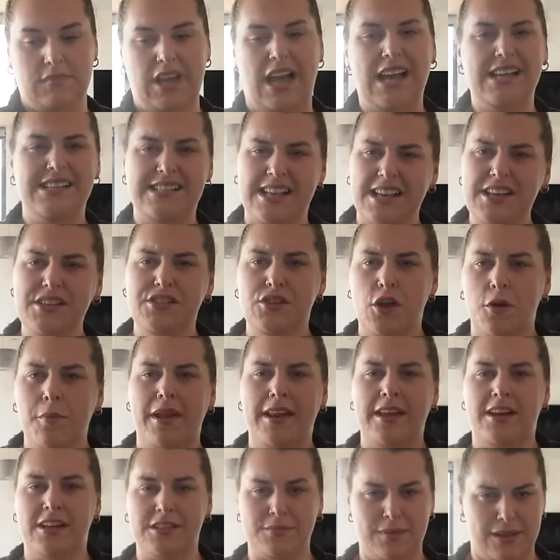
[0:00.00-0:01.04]
I say so
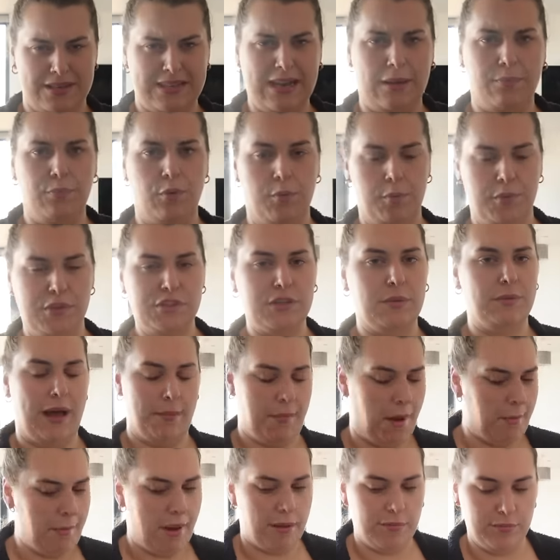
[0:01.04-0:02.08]
many because my dad bought me some and
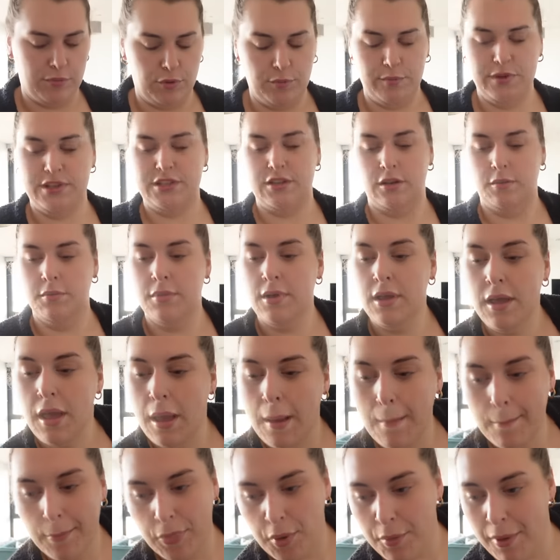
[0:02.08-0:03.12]
my mum bought me some.
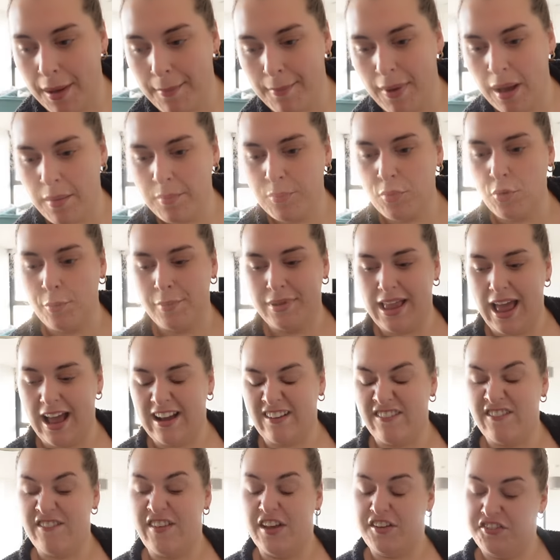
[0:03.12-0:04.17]
But my mum bought me like
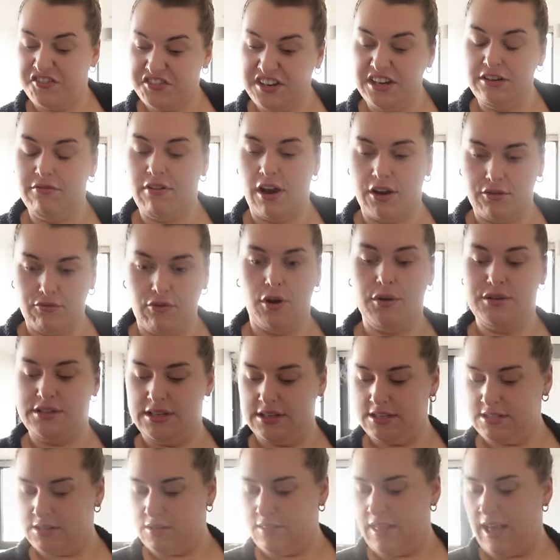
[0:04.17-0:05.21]
50 red
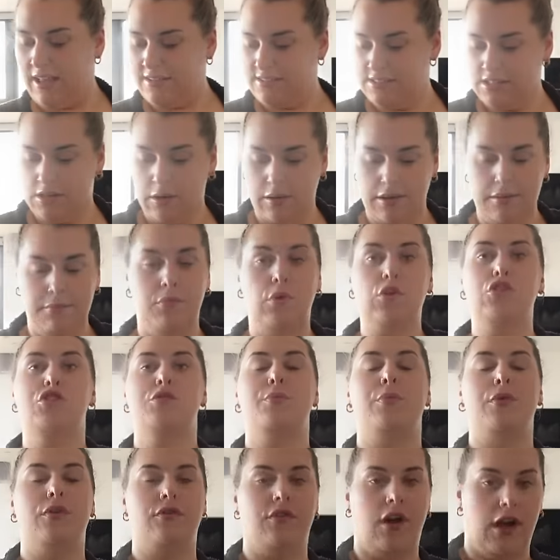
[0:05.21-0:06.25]
roses, so they had to go in
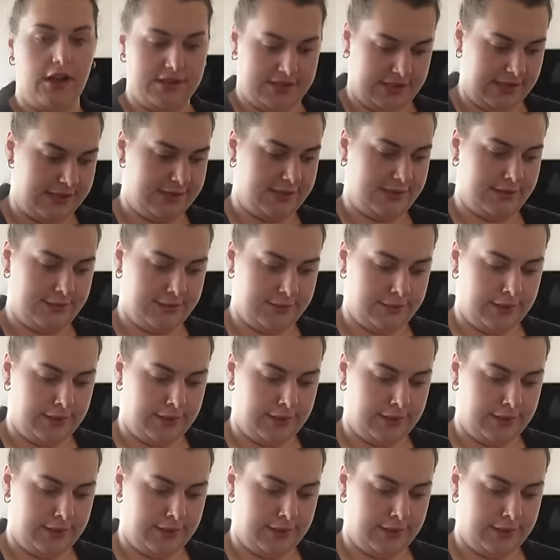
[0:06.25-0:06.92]
multiple vases